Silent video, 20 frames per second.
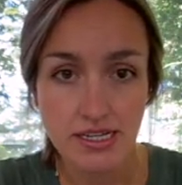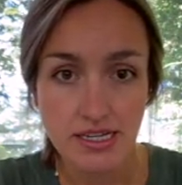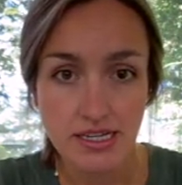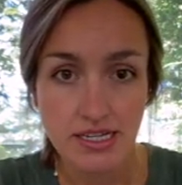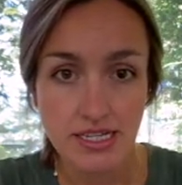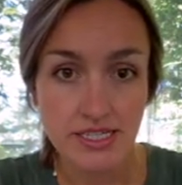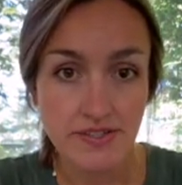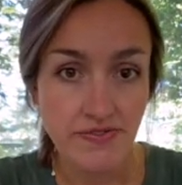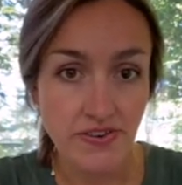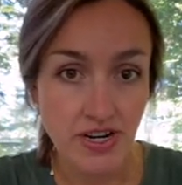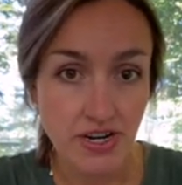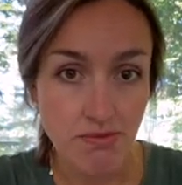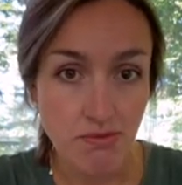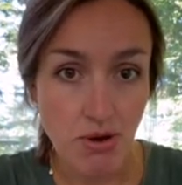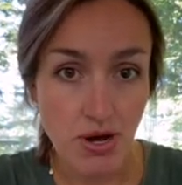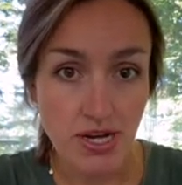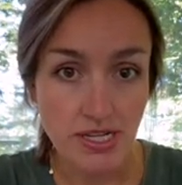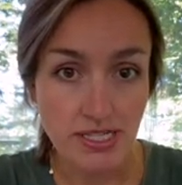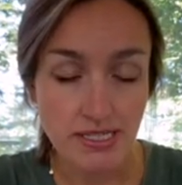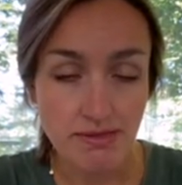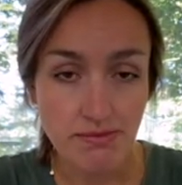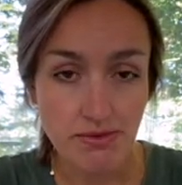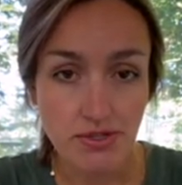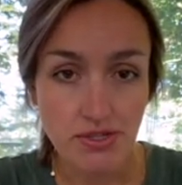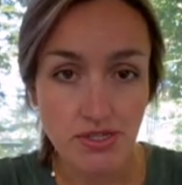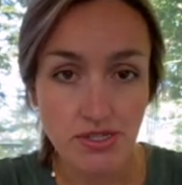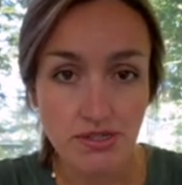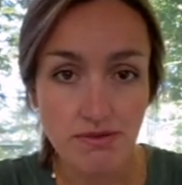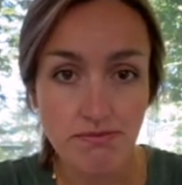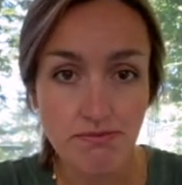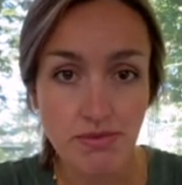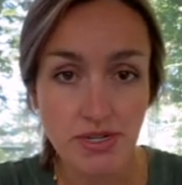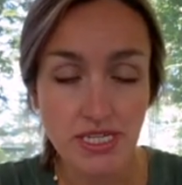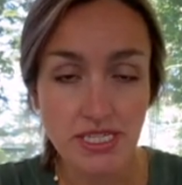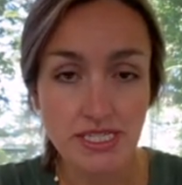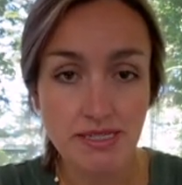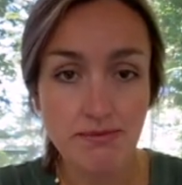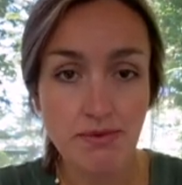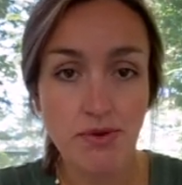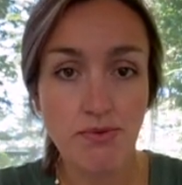It's very possible, but
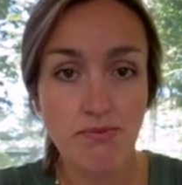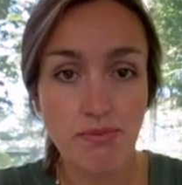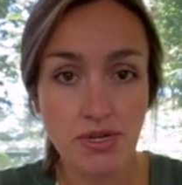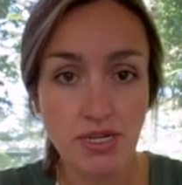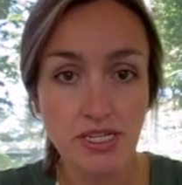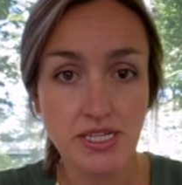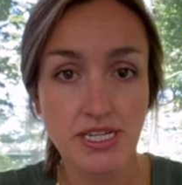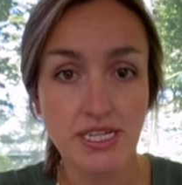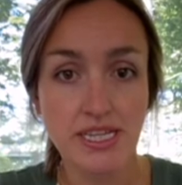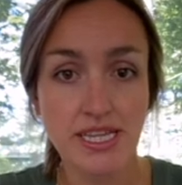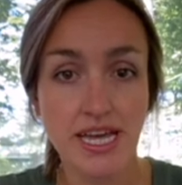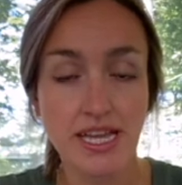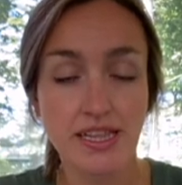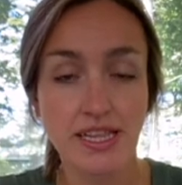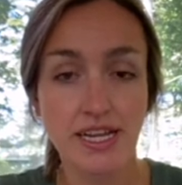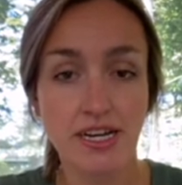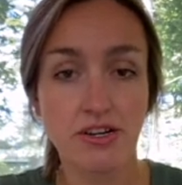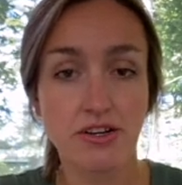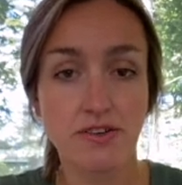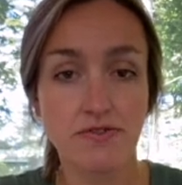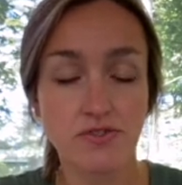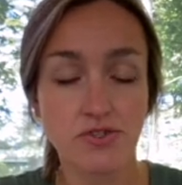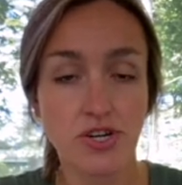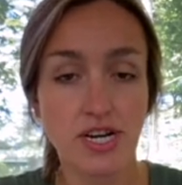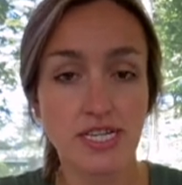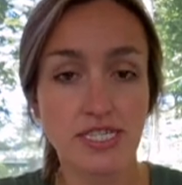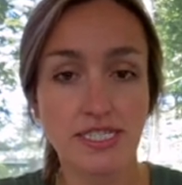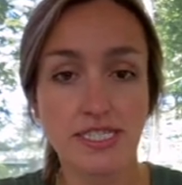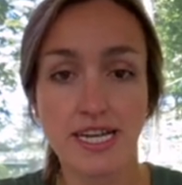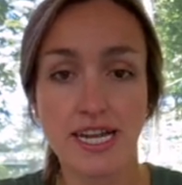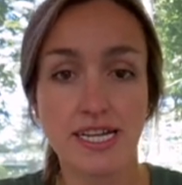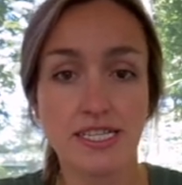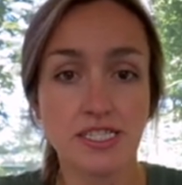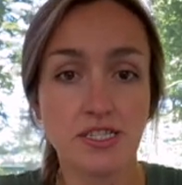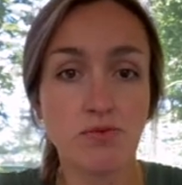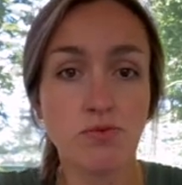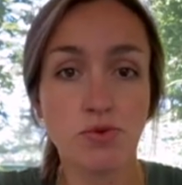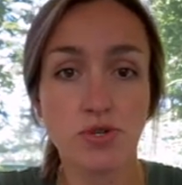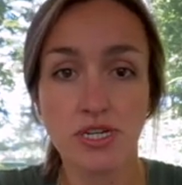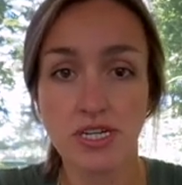it's about building that layer of trust as
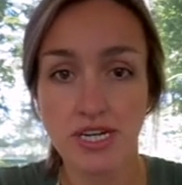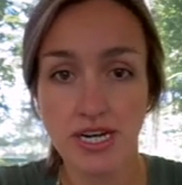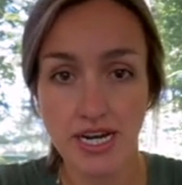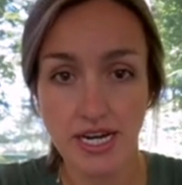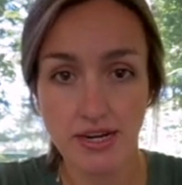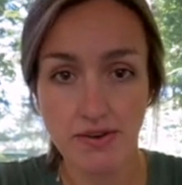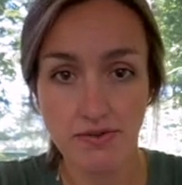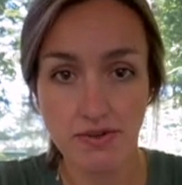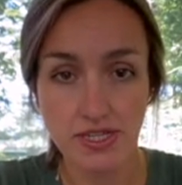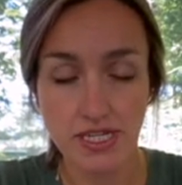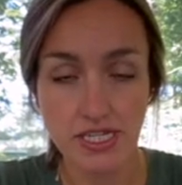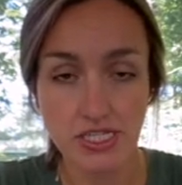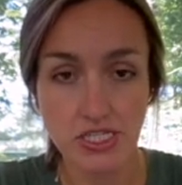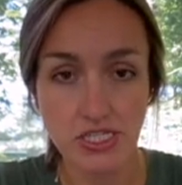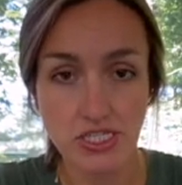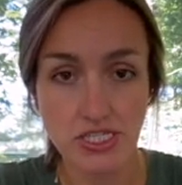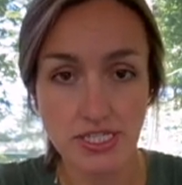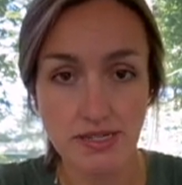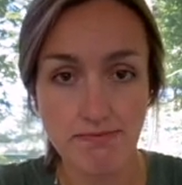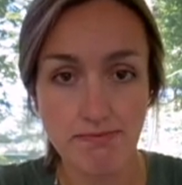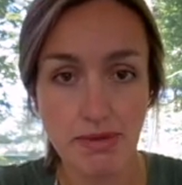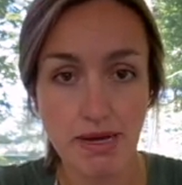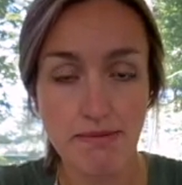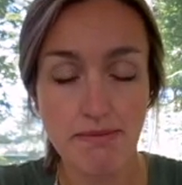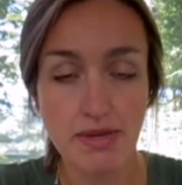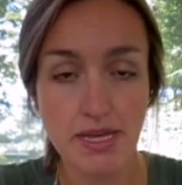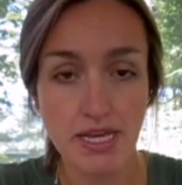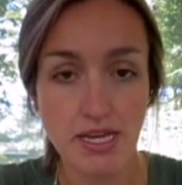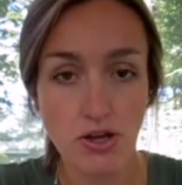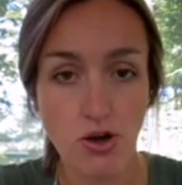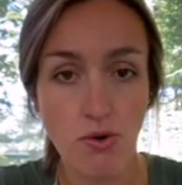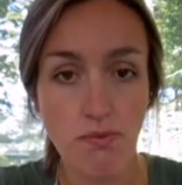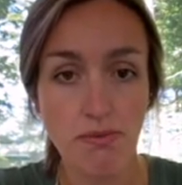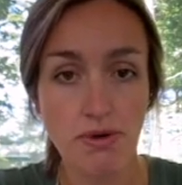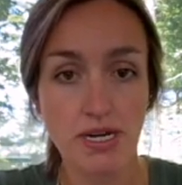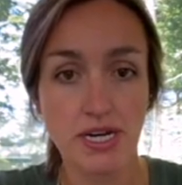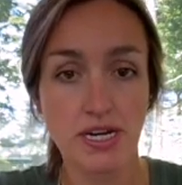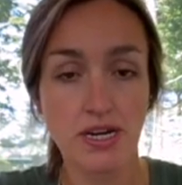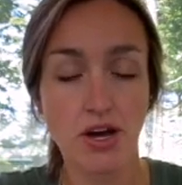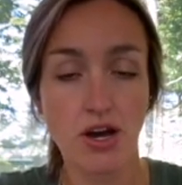you would in any relationship by being
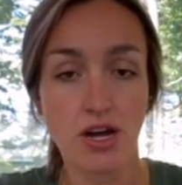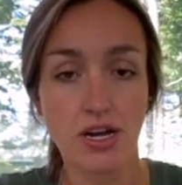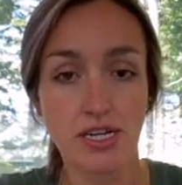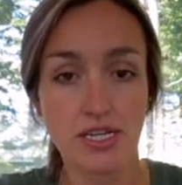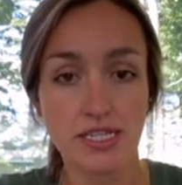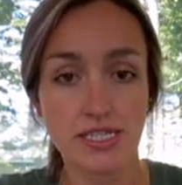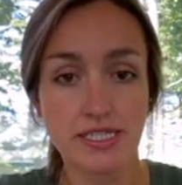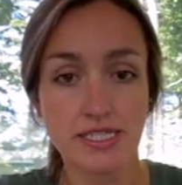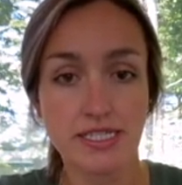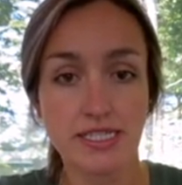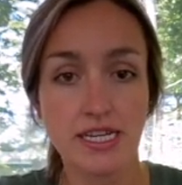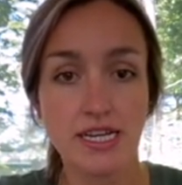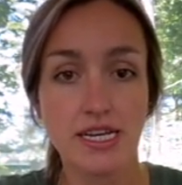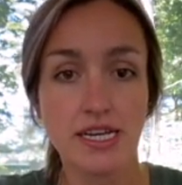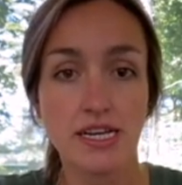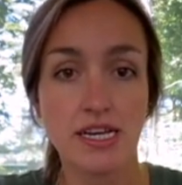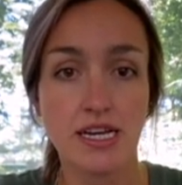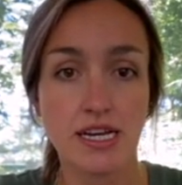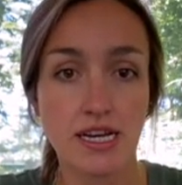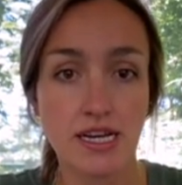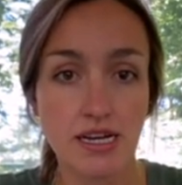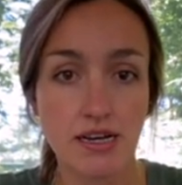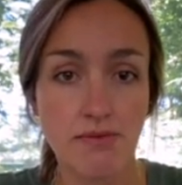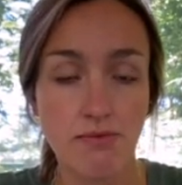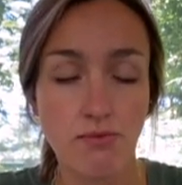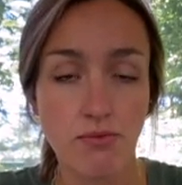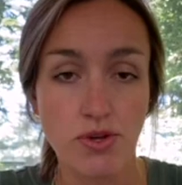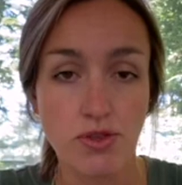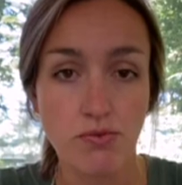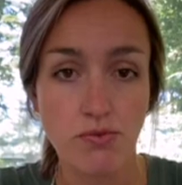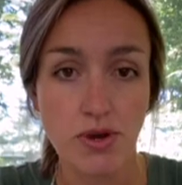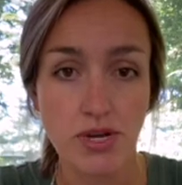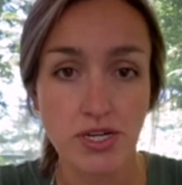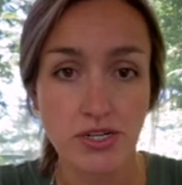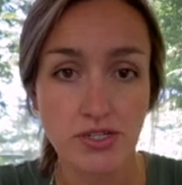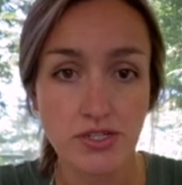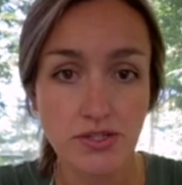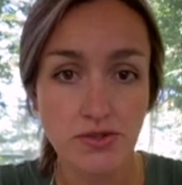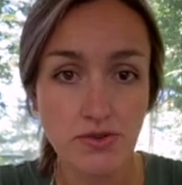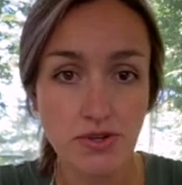open and honest with what you're
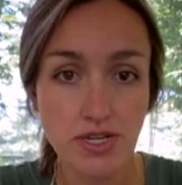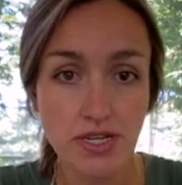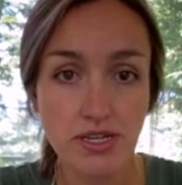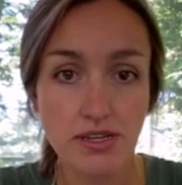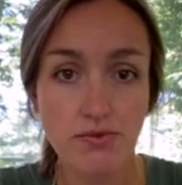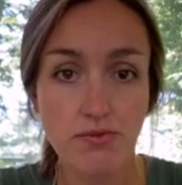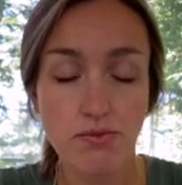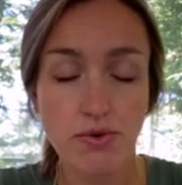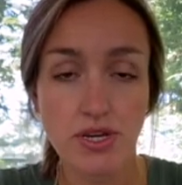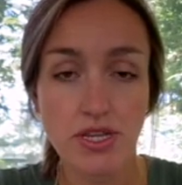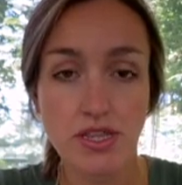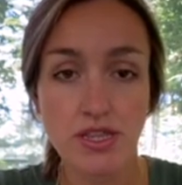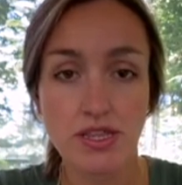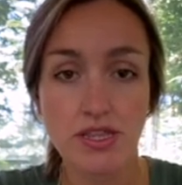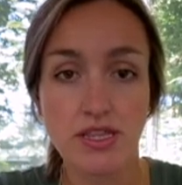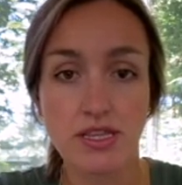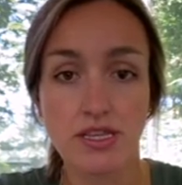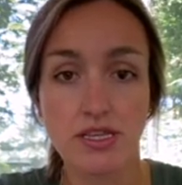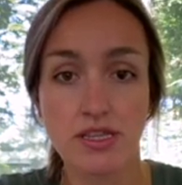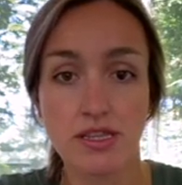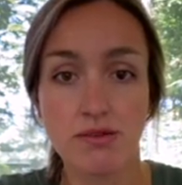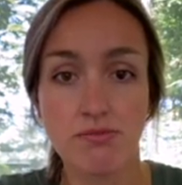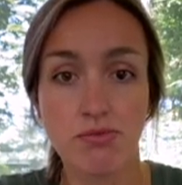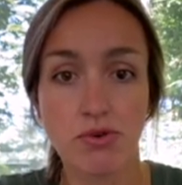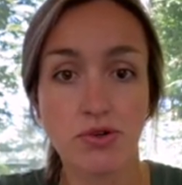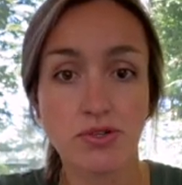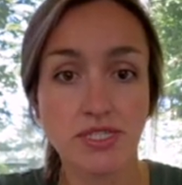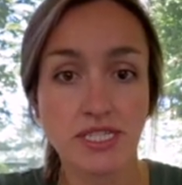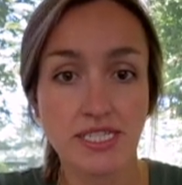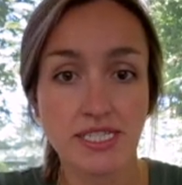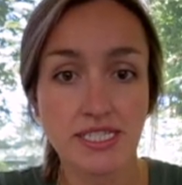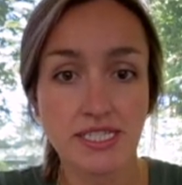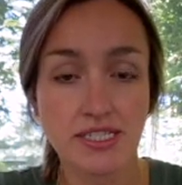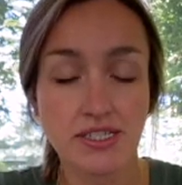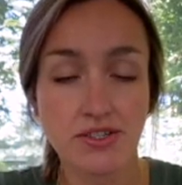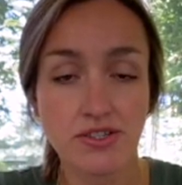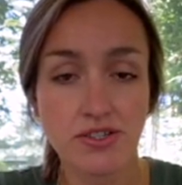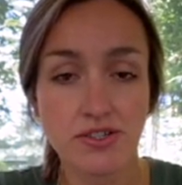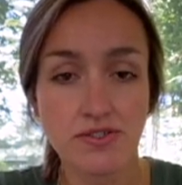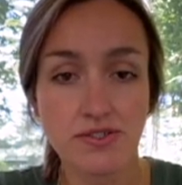doing, with the processes
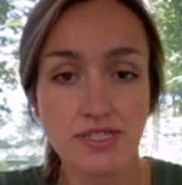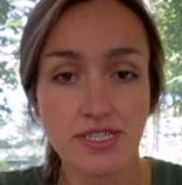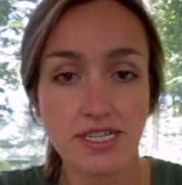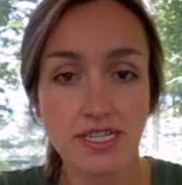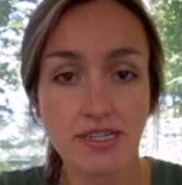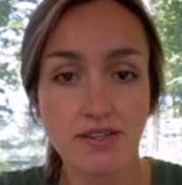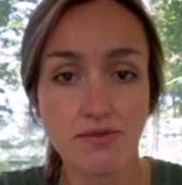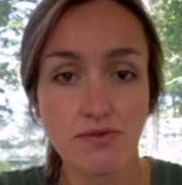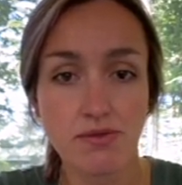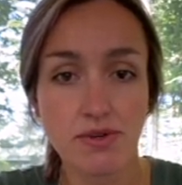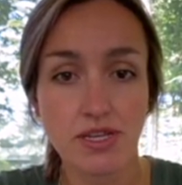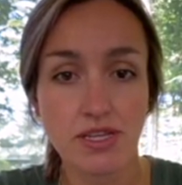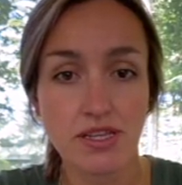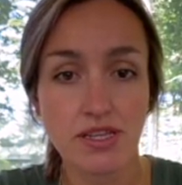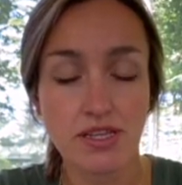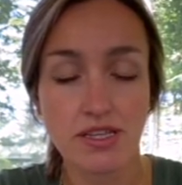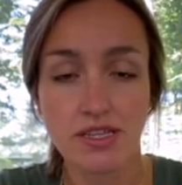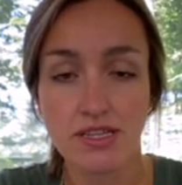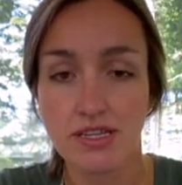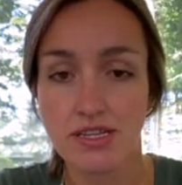you're using, with